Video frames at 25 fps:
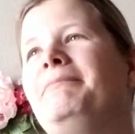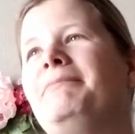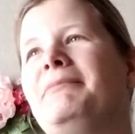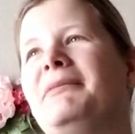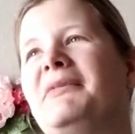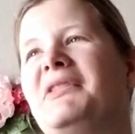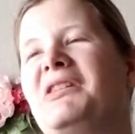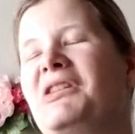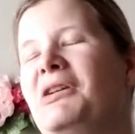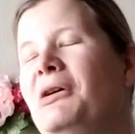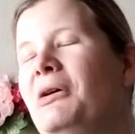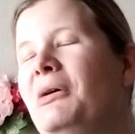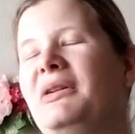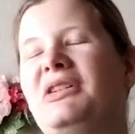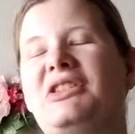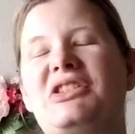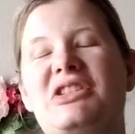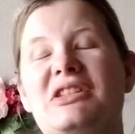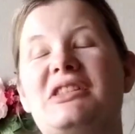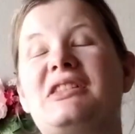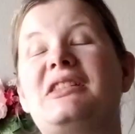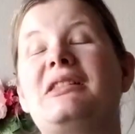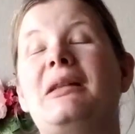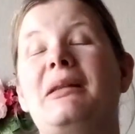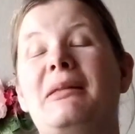So it's
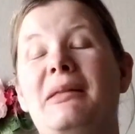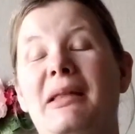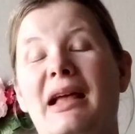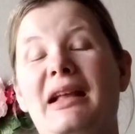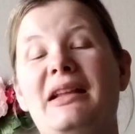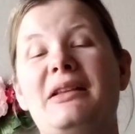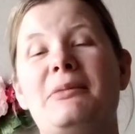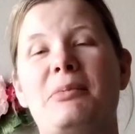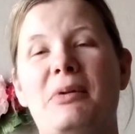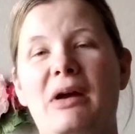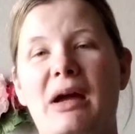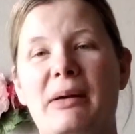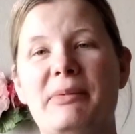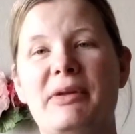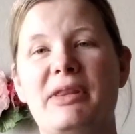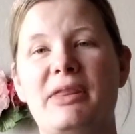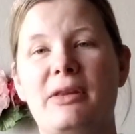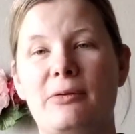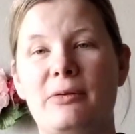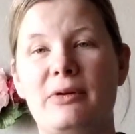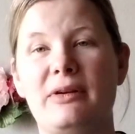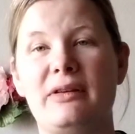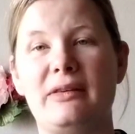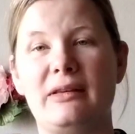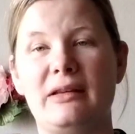just, that's probably
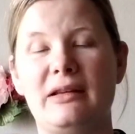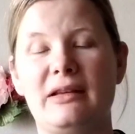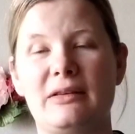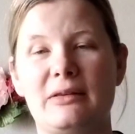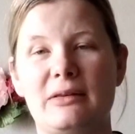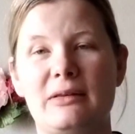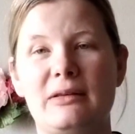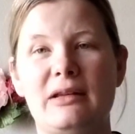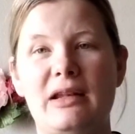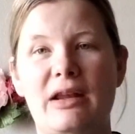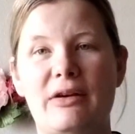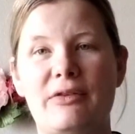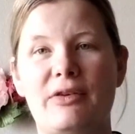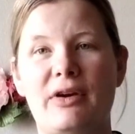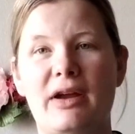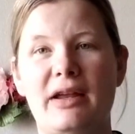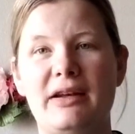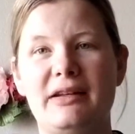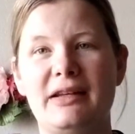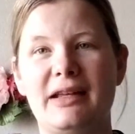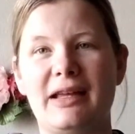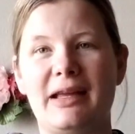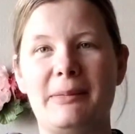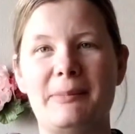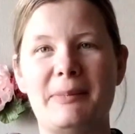the reason it's never
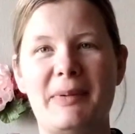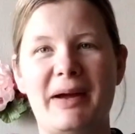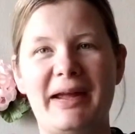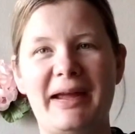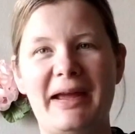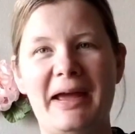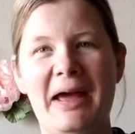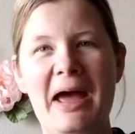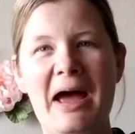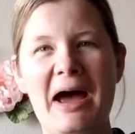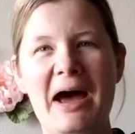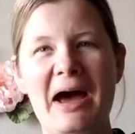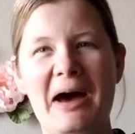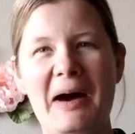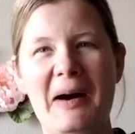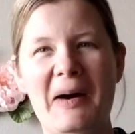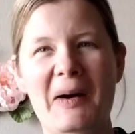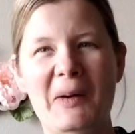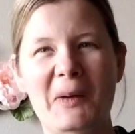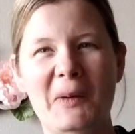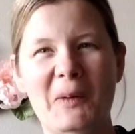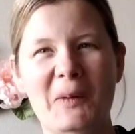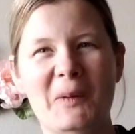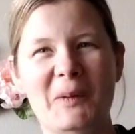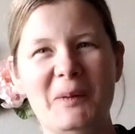ending in my
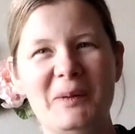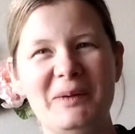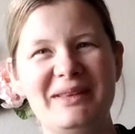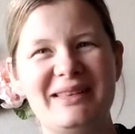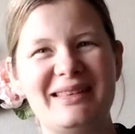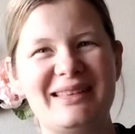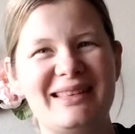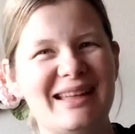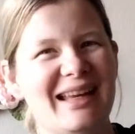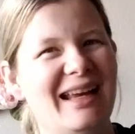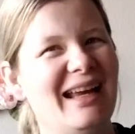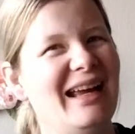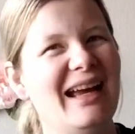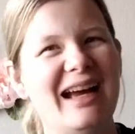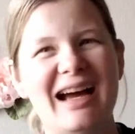house.